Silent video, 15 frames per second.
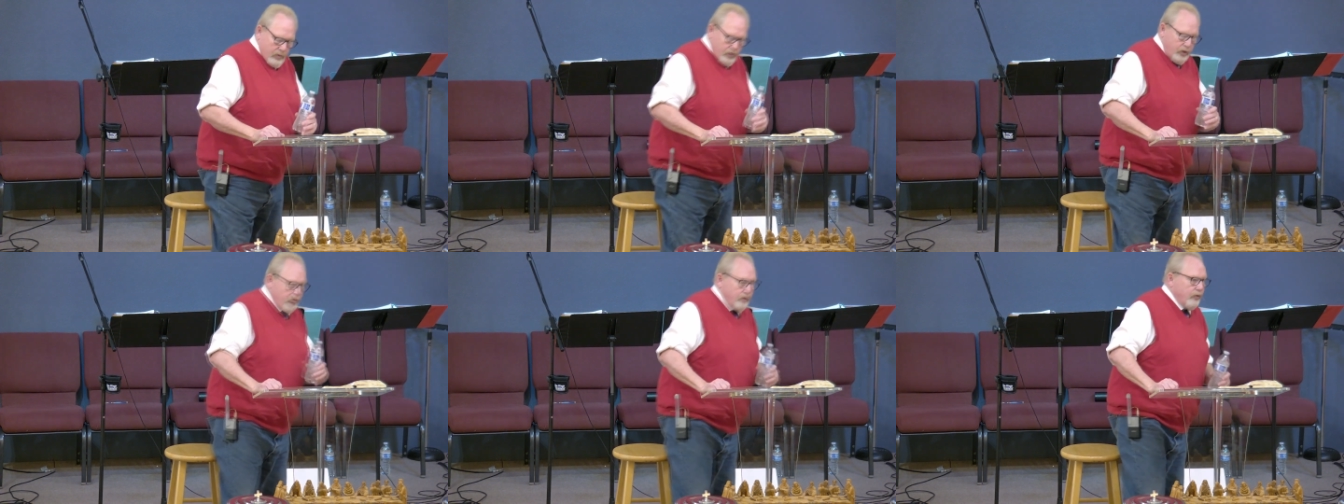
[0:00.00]

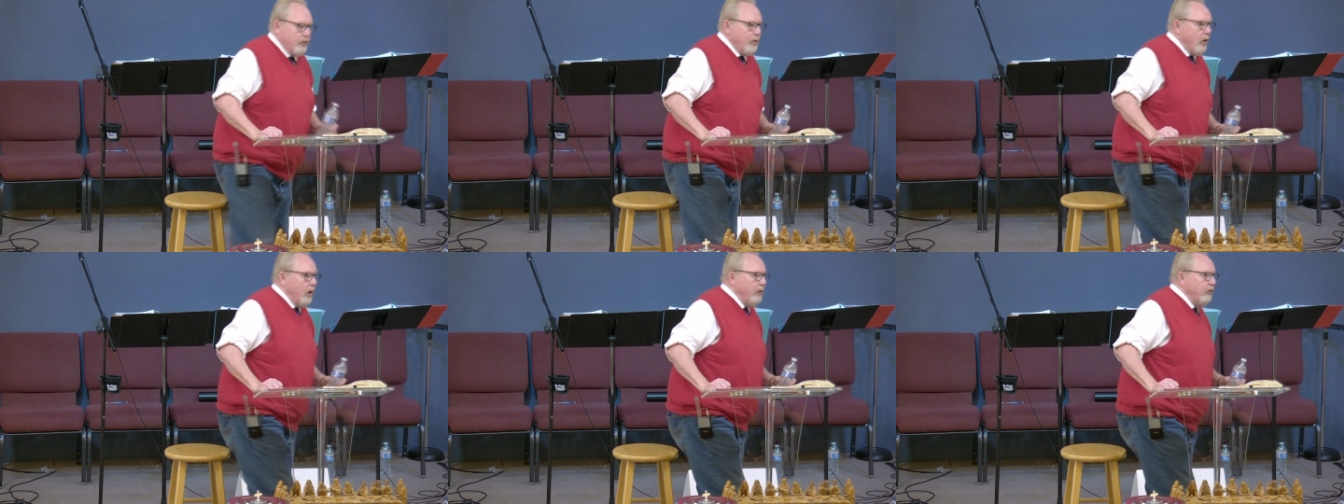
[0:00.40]

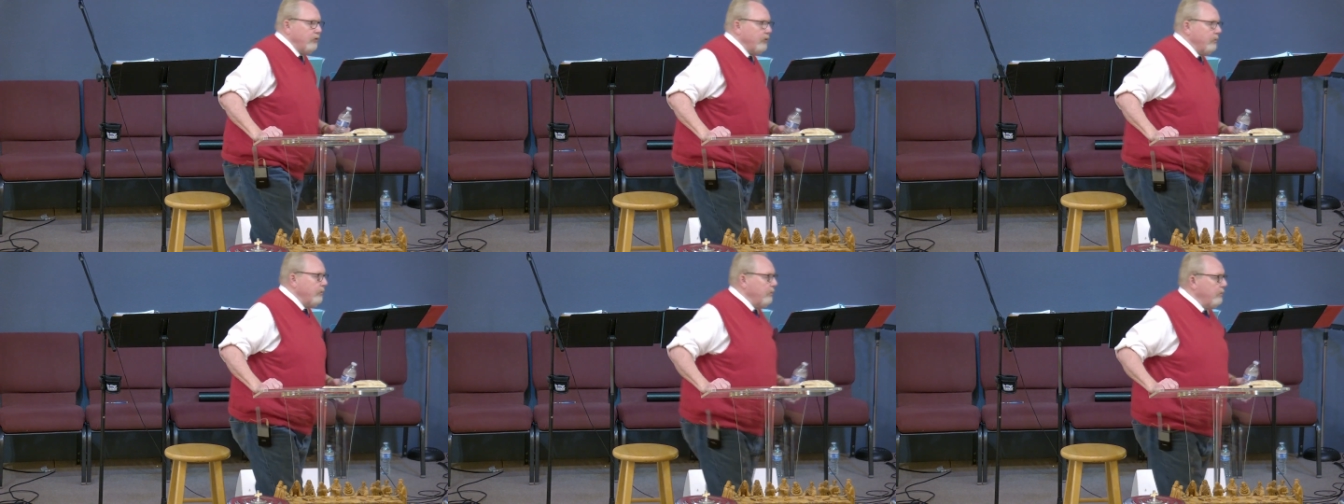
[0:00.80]
Jesus
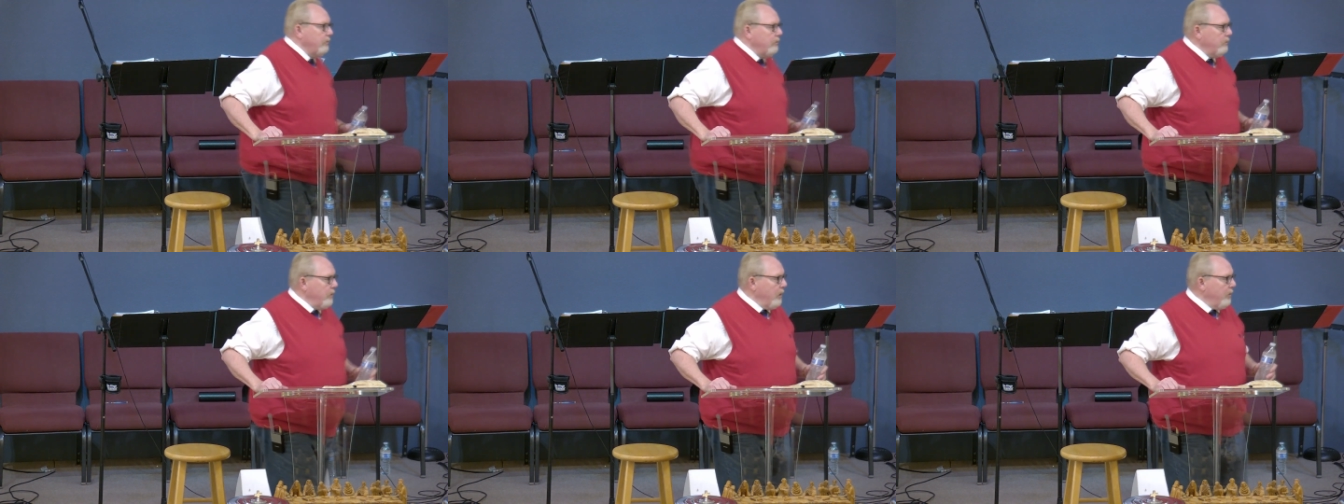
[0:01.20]
Christ.
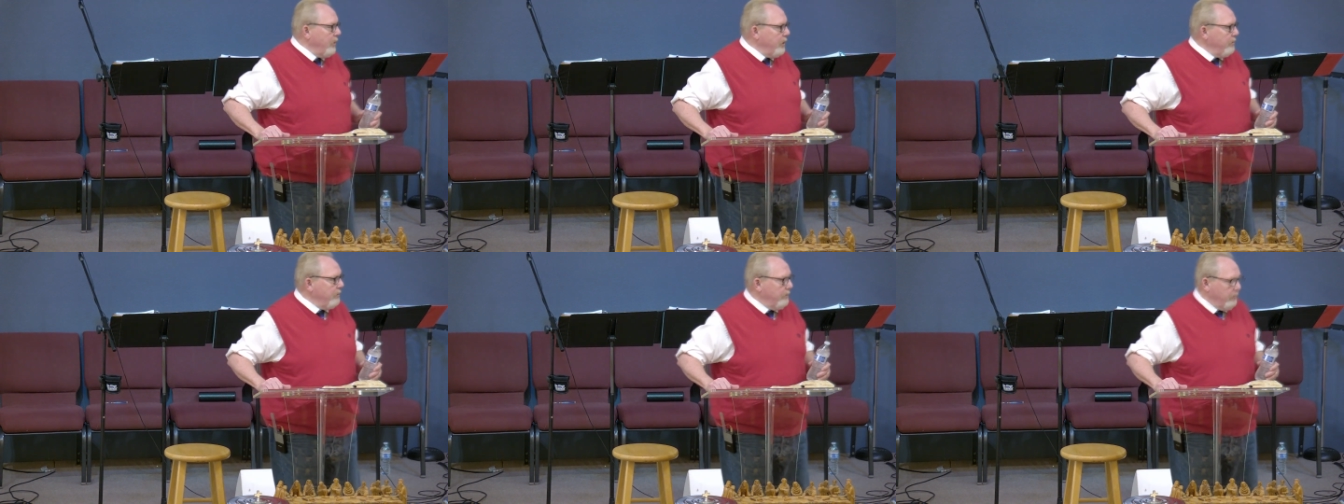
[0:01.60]

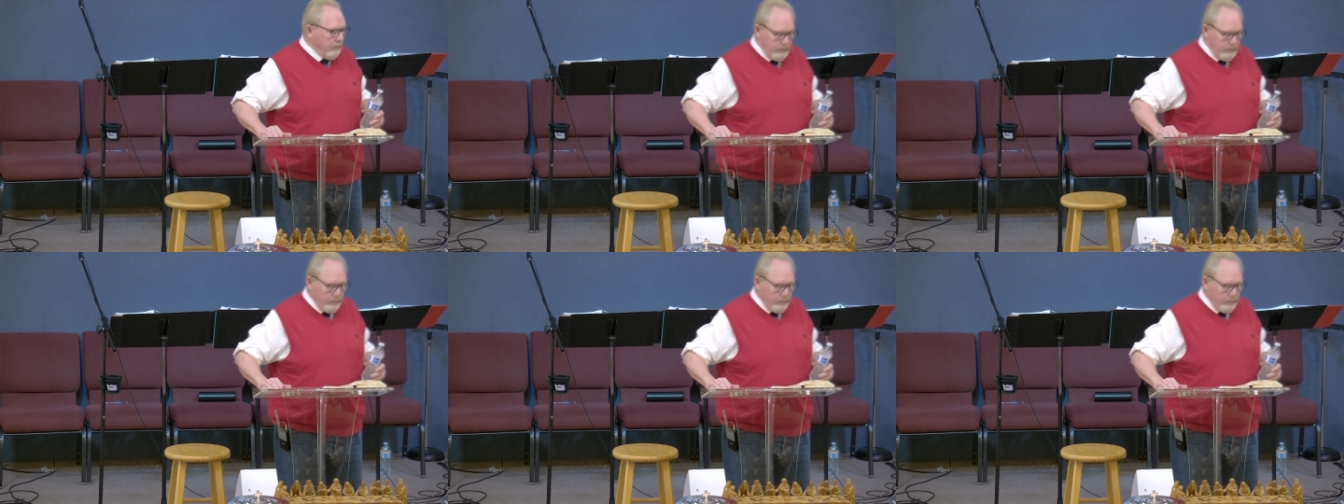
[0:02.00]
Amen? Amen.